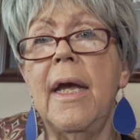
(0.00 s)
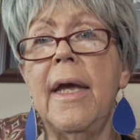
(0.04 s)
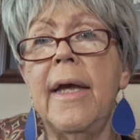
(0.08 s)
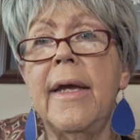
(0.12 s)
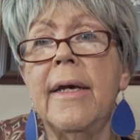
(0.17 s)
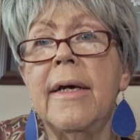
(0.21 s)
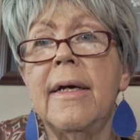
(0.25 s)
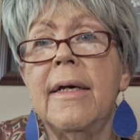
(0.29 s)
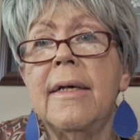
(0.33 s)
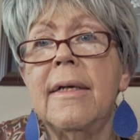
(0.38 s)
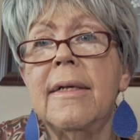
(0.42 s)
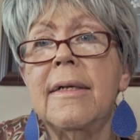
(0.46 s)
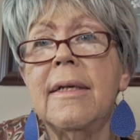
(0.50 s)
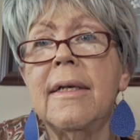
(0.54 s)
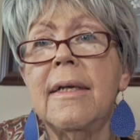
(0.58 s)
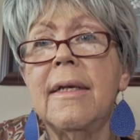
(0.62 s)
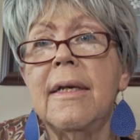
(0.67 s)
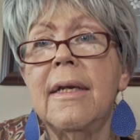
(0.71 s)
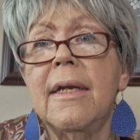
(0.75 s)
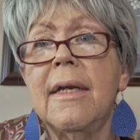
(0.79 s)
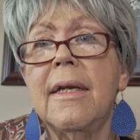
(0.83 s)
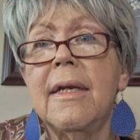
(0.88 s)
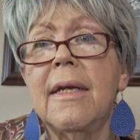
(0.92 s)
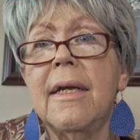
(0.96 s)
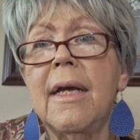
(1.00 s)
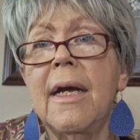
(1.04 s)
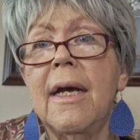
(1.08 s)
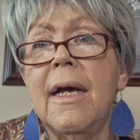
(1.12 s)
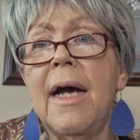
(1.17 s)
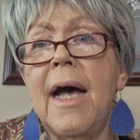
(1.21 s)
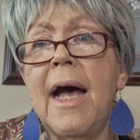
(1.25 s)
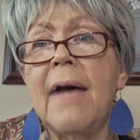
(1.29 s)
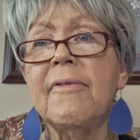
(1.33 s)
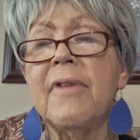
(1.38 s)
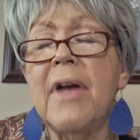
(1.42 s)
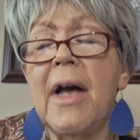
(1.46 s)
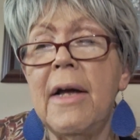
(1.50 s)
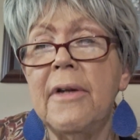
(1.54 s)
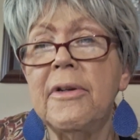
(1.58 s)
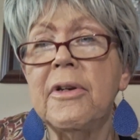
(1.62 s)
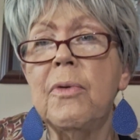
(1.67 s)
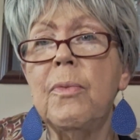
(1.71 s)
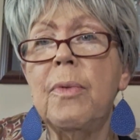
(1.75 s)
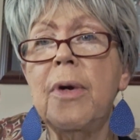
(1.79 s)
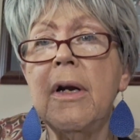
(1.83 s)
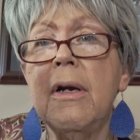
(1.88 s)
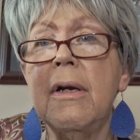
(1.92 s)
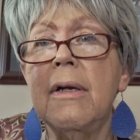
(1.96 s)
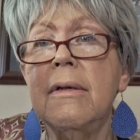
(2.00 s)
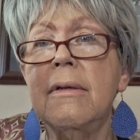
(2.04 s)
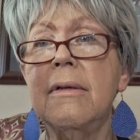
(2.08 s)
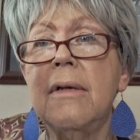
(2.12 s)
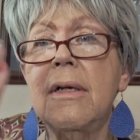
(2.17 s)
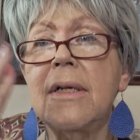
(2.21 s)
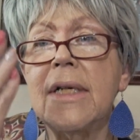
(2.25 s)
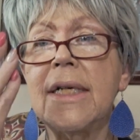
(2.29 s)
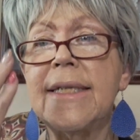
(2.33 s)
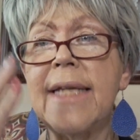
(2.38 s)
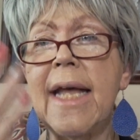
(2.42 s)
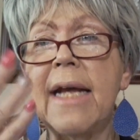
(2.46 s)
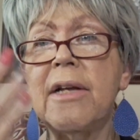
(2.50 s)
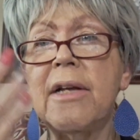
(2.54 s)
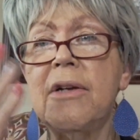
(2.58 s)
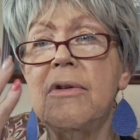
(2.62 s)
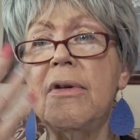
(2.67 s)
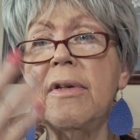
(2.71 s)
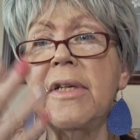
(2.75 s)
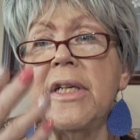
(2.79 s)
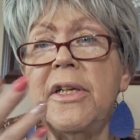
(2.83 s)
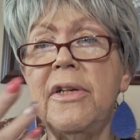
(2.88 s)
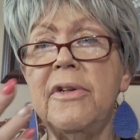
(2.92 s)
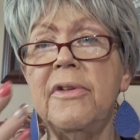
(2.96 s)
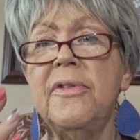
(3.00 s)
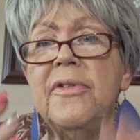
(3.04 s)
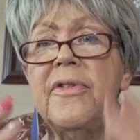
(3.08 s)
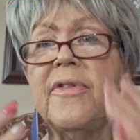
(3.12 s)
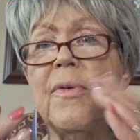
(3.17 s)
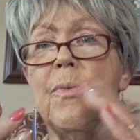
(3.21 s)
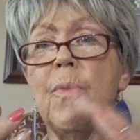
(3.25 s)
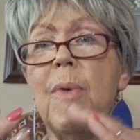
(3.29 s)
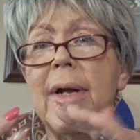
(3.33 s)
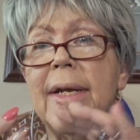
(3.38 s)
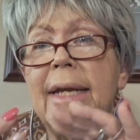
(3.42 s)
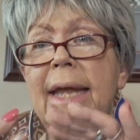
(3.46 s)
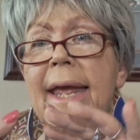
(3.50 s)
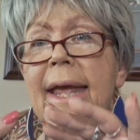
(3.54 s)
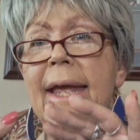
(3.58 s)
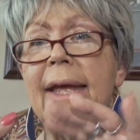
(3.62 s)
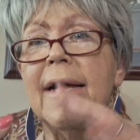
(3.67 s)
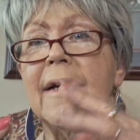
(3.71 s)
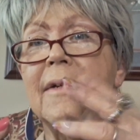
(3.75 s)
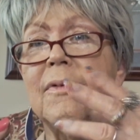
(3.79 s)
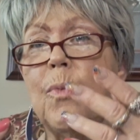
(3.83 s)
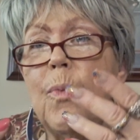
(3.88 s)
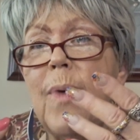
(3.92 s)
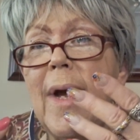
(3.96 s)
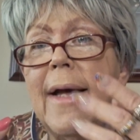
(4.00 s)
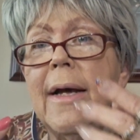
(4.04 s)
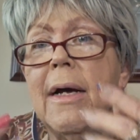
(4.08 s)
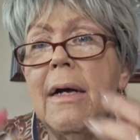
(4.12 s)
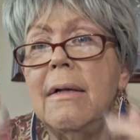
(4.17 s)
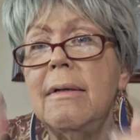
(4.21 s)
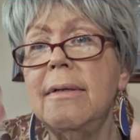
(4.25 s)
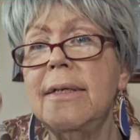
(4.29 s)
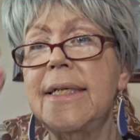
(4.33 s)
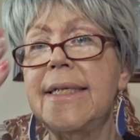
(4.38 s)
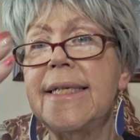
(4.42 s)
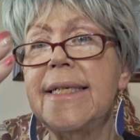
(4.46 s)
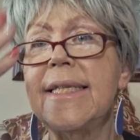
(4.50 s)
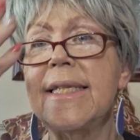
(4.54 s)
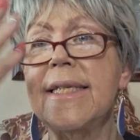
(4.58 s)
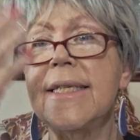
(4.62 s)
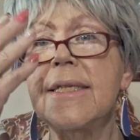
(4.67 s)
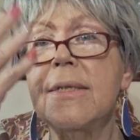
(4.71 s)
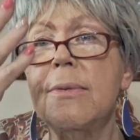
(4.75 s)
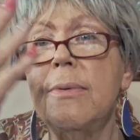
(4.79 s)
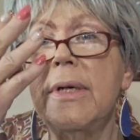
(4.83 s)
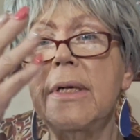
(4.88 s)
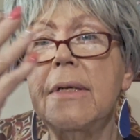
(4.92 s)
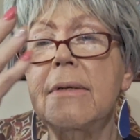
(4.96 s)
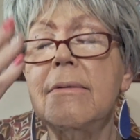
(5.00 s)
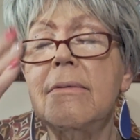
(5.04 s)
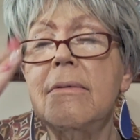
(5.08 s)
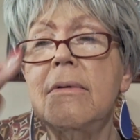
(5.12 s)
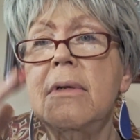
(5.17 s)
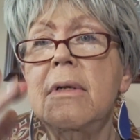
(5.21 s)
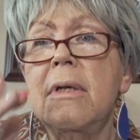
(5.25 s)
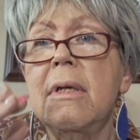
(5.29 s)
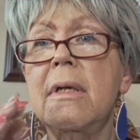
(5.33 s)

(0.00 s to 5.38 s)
And I've gotten to where, because I can only use the one hand well, it's this one.